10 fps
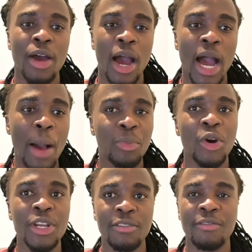
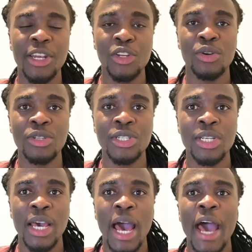uploading videos.